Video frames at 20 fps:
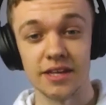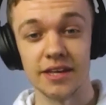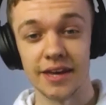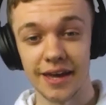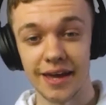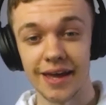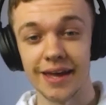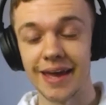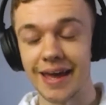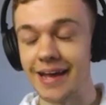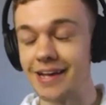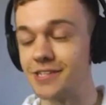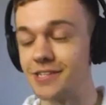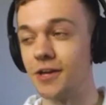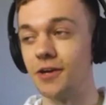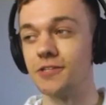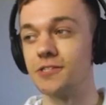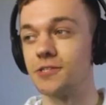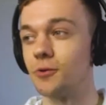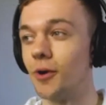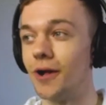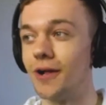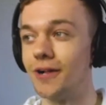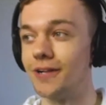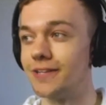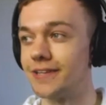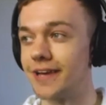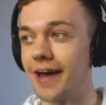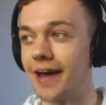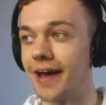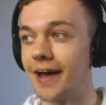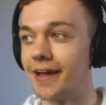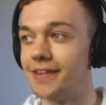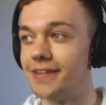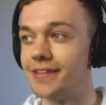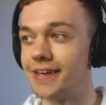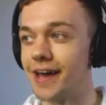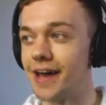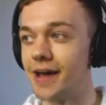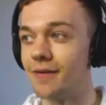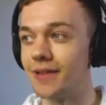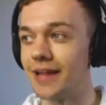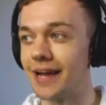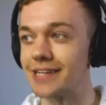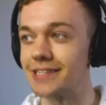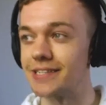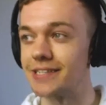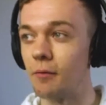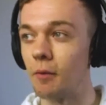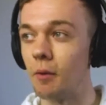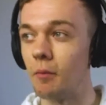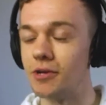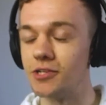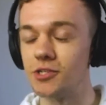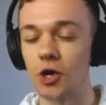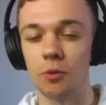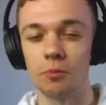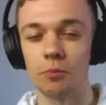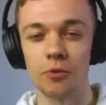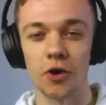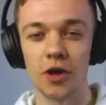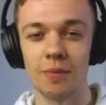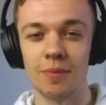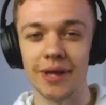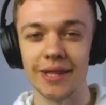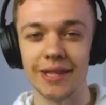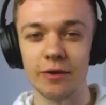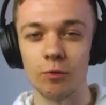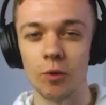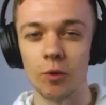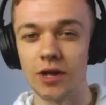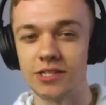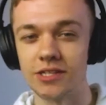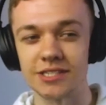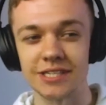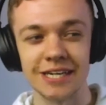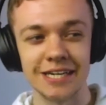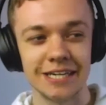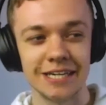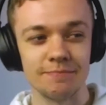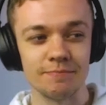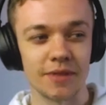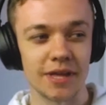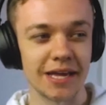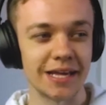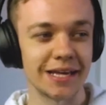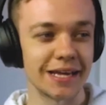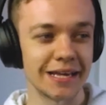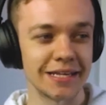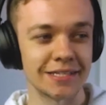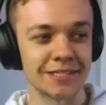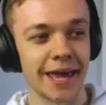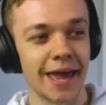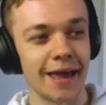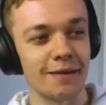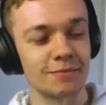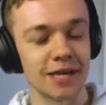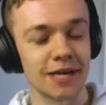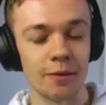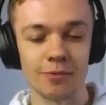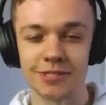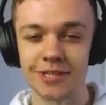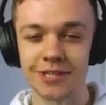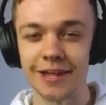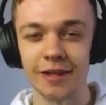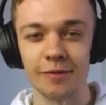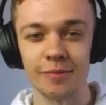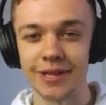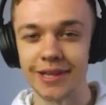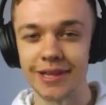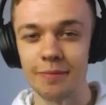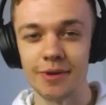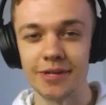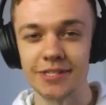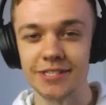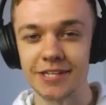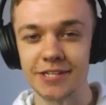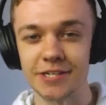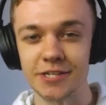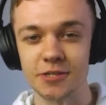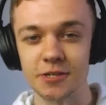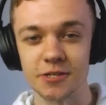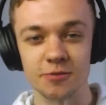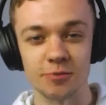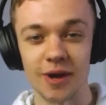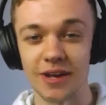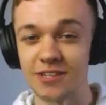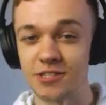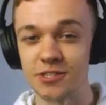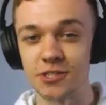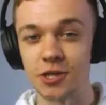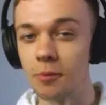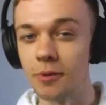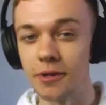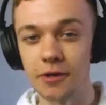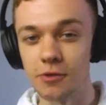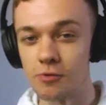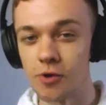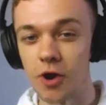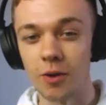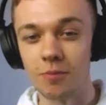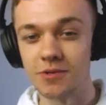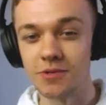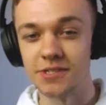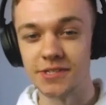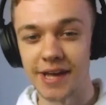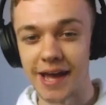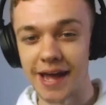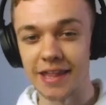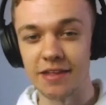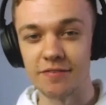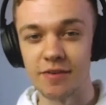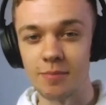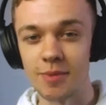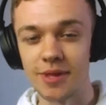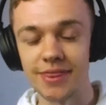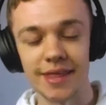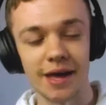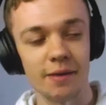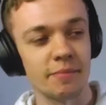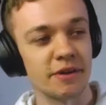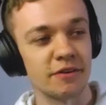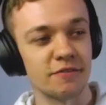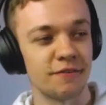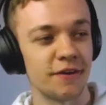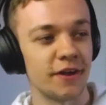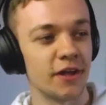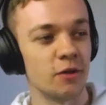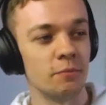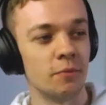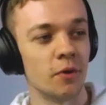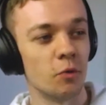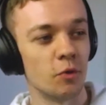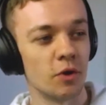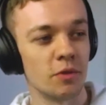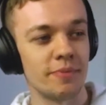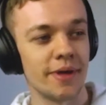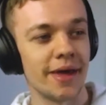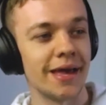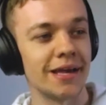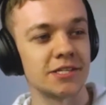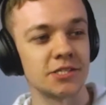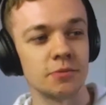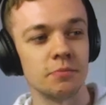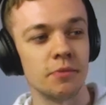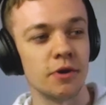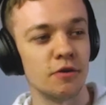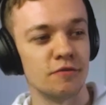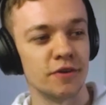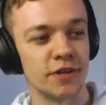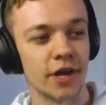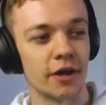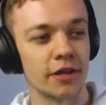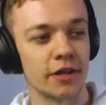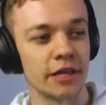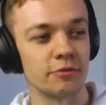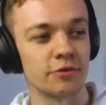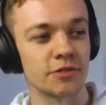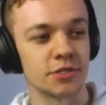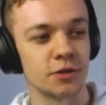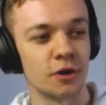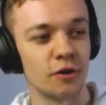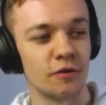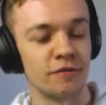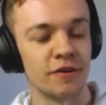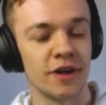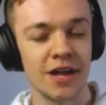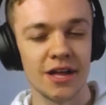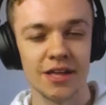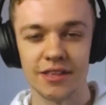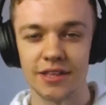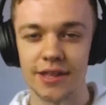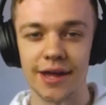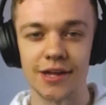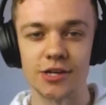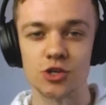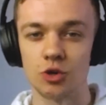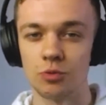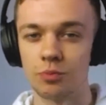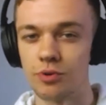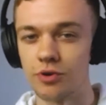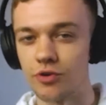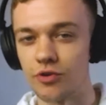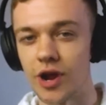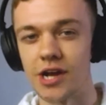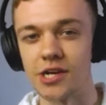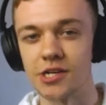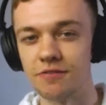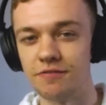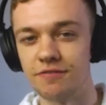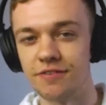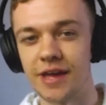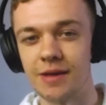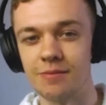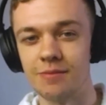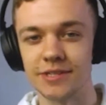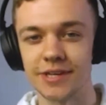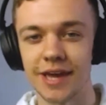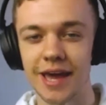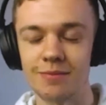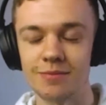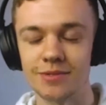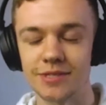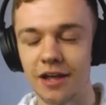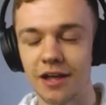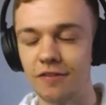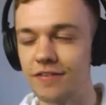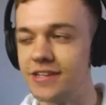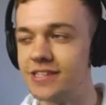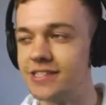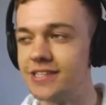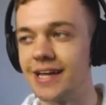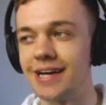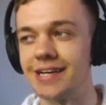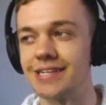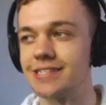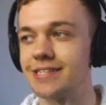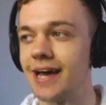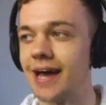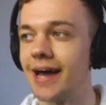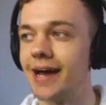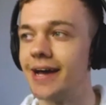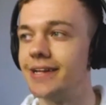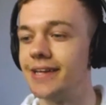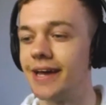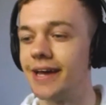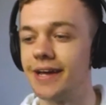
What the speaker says: Yeah, he's not too old. And like I say, when we sort of brought him in, his game time was a little bit limited just because we had so many other options ahead of him in that midfield. But with Pearson moving on, it was sort of the natural progression for him to get himself into that side.